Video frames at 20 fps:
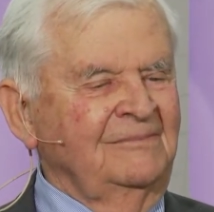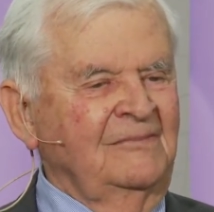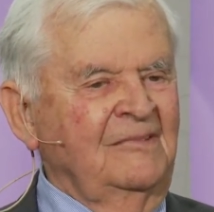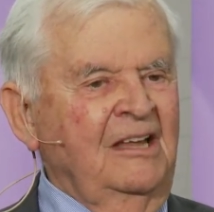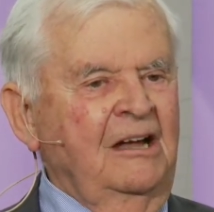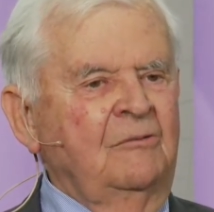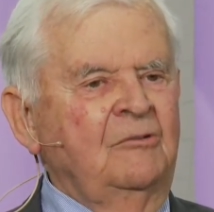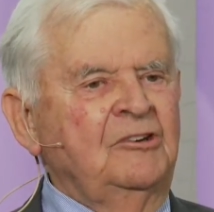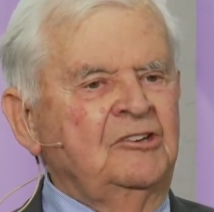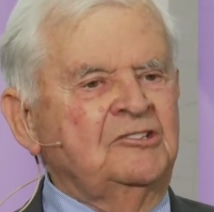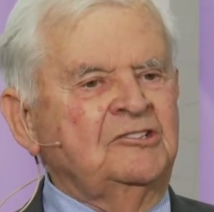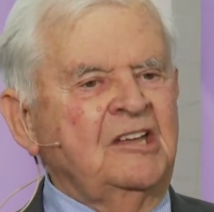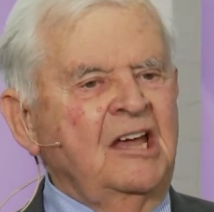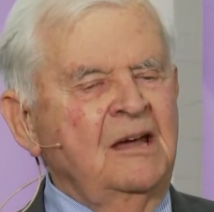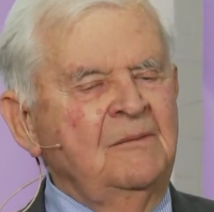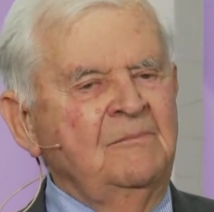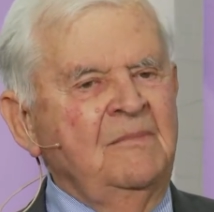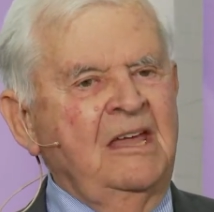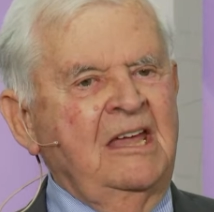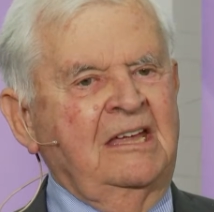Now, what does
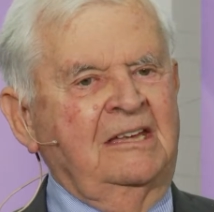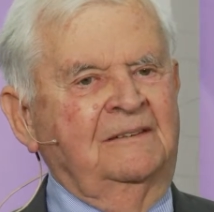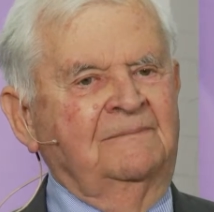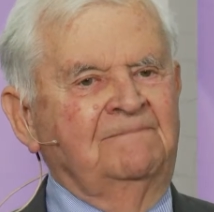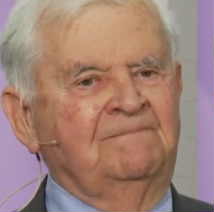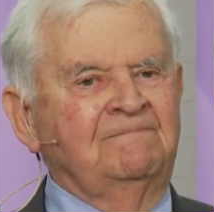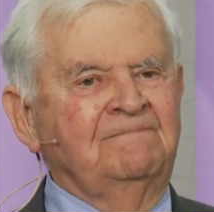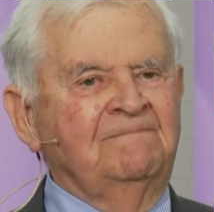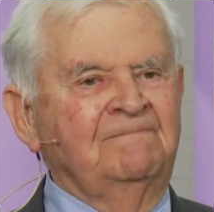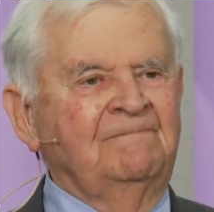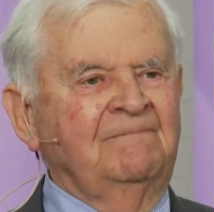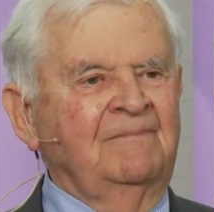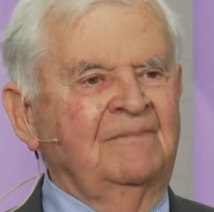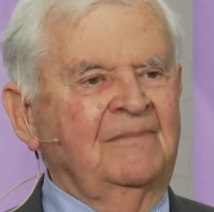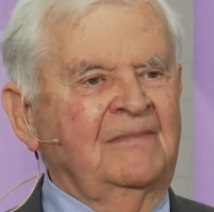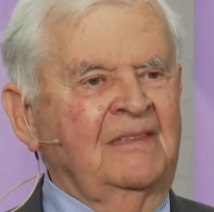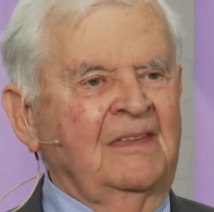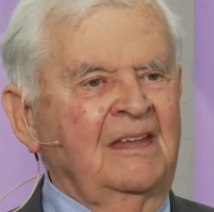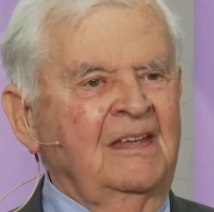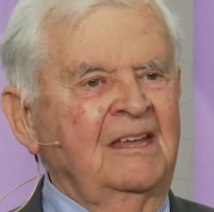that mean?
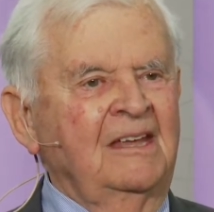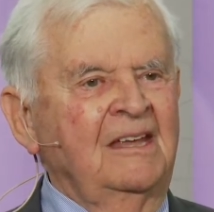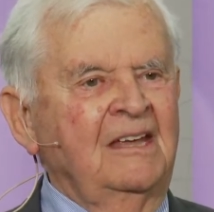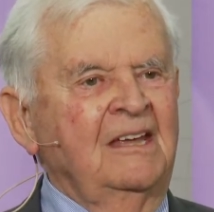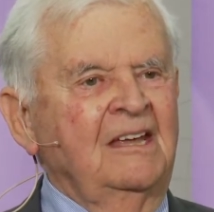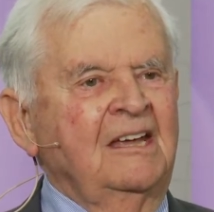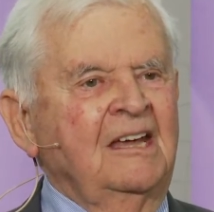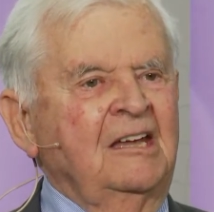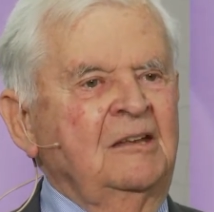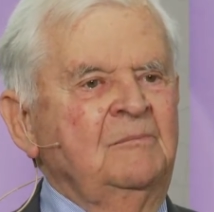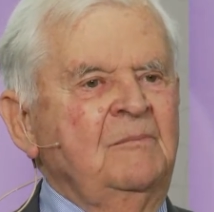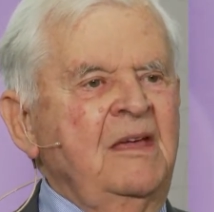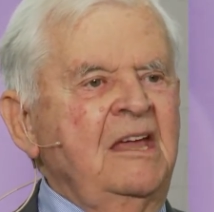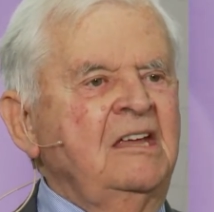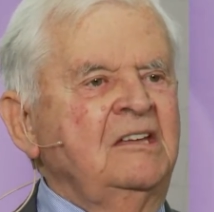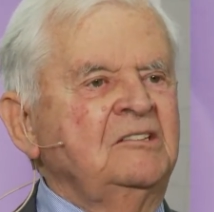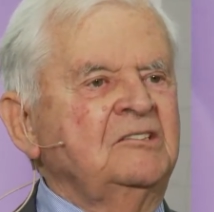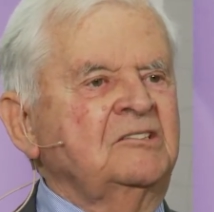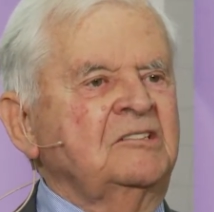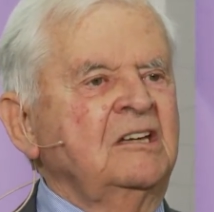It
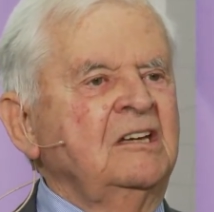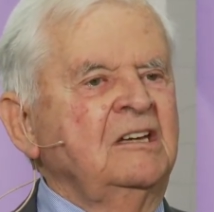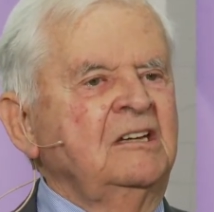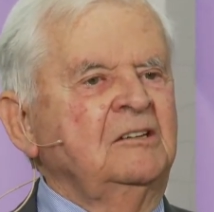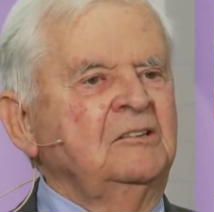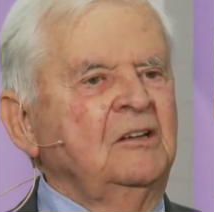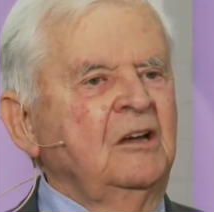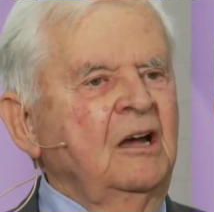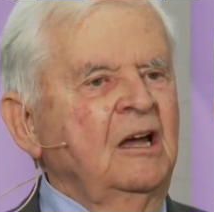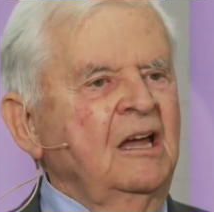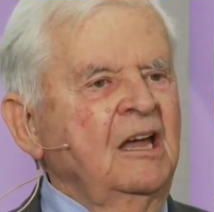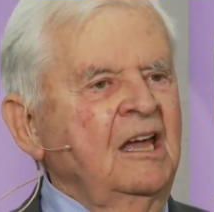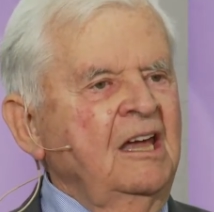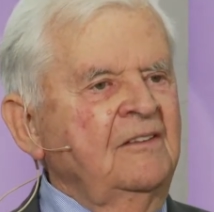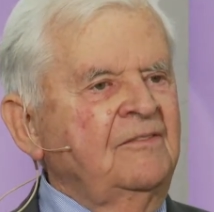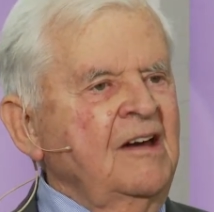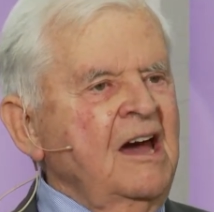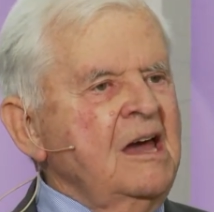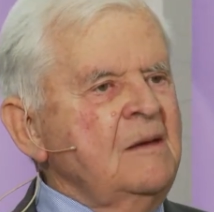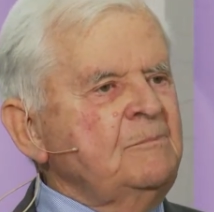means
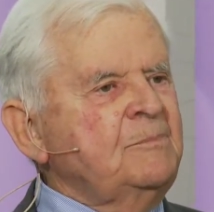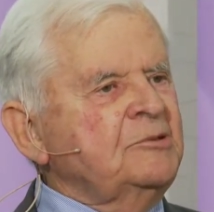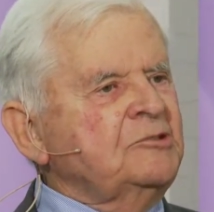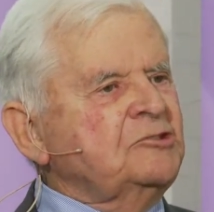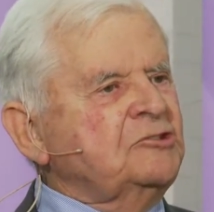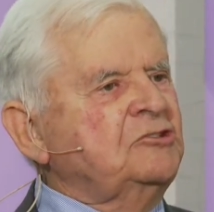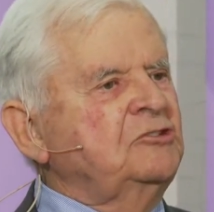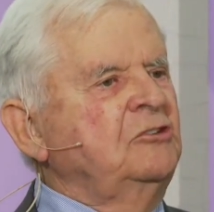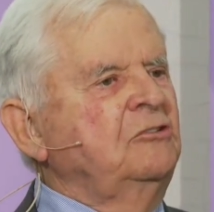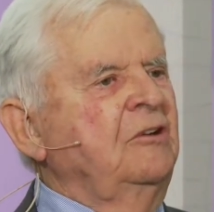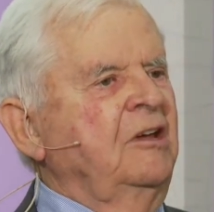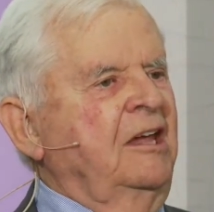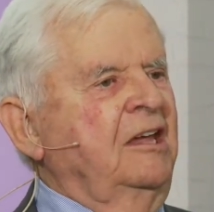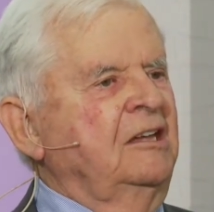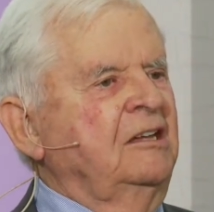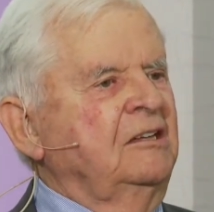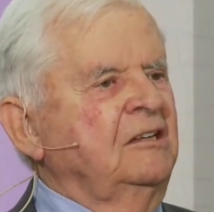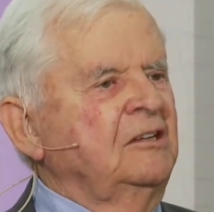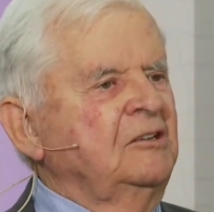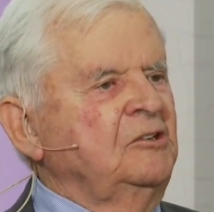if I'm
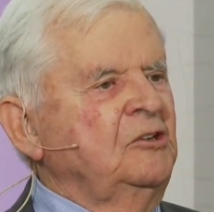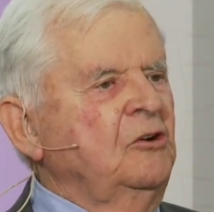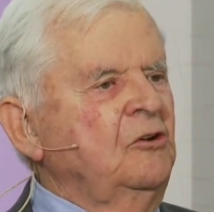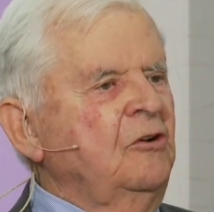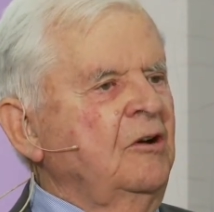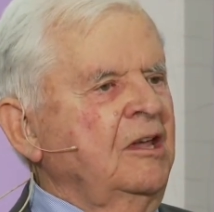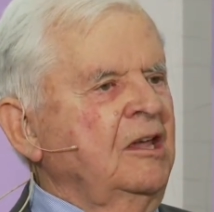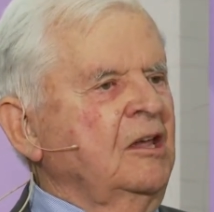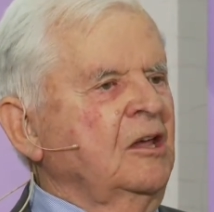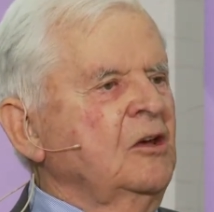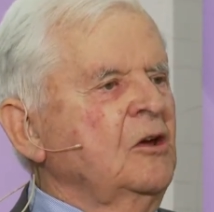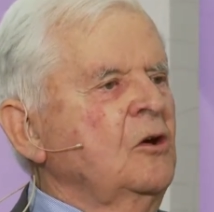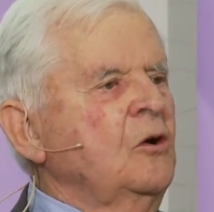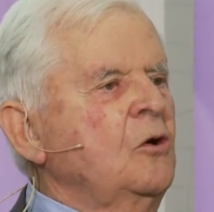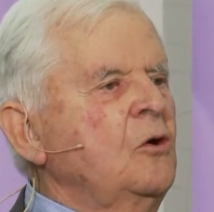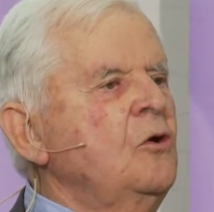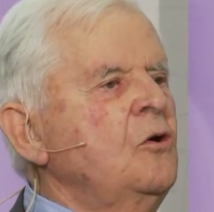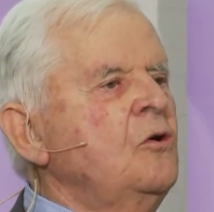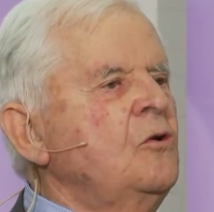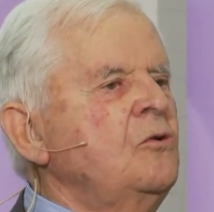pursuing knowing
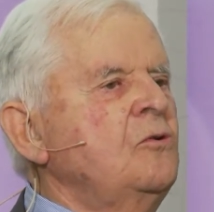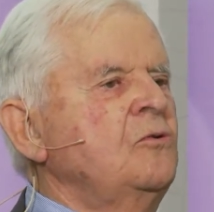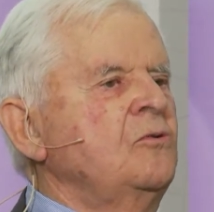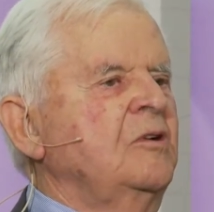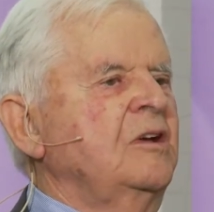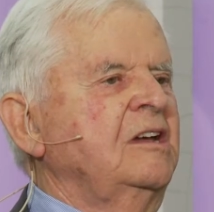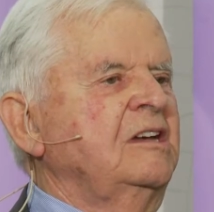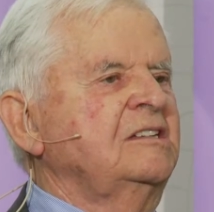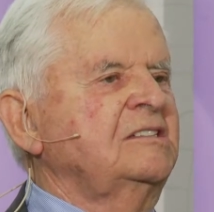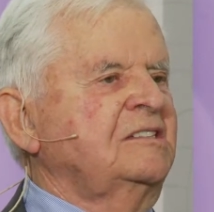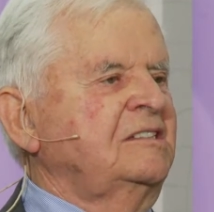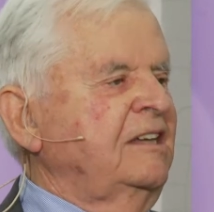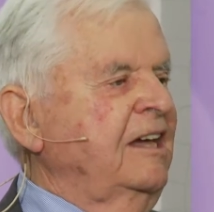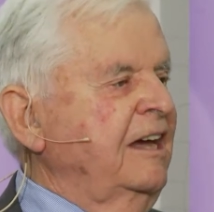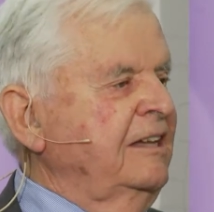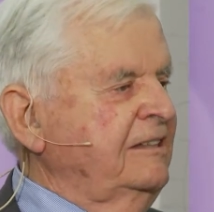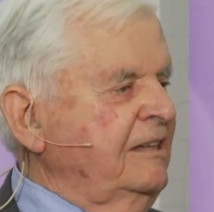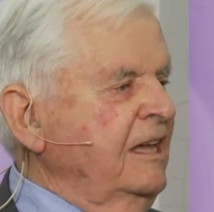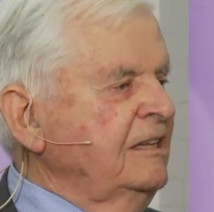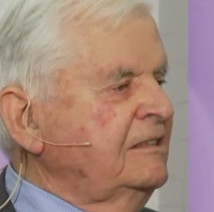who is the
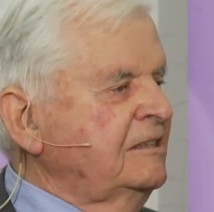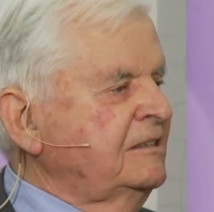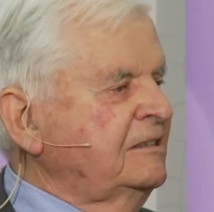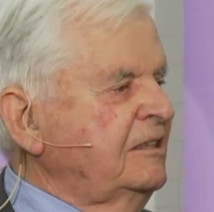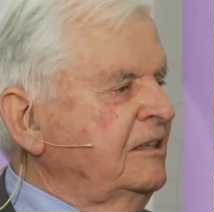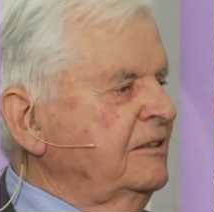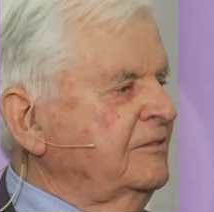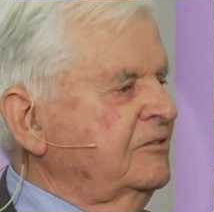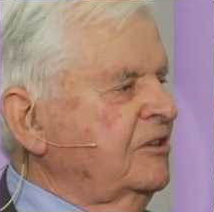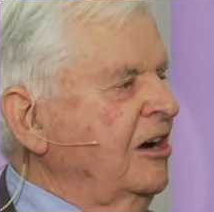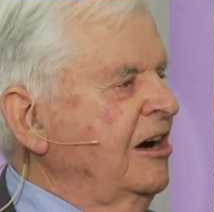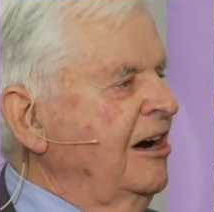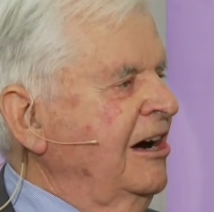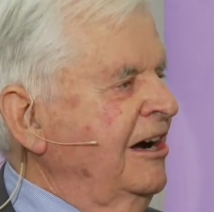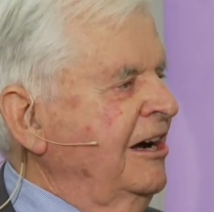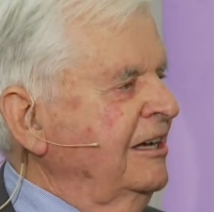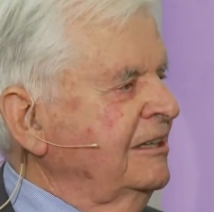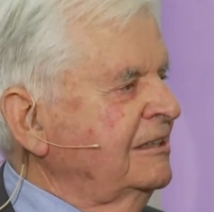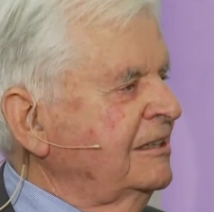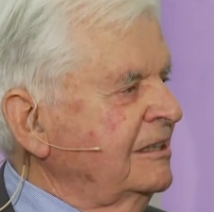identity of
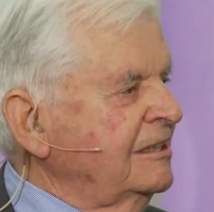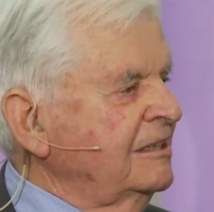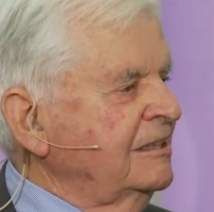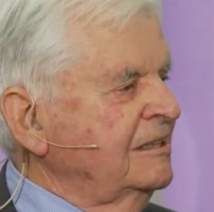God,